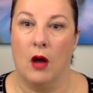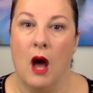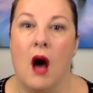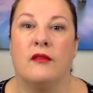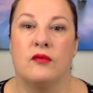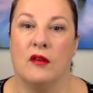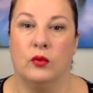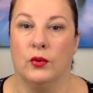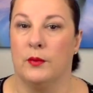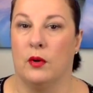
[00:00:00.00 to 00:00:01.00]
after I've
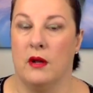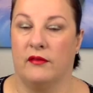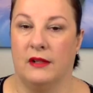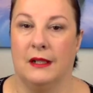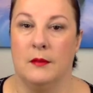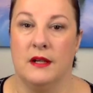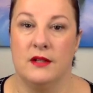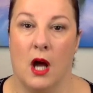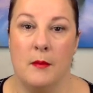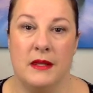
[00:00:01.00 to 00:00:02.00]
worn the product for a little bit of
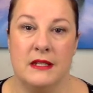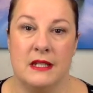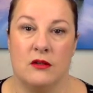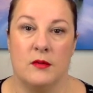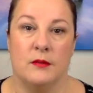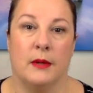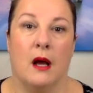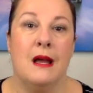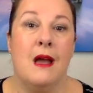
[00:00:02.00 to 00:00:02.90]
time in the description bar.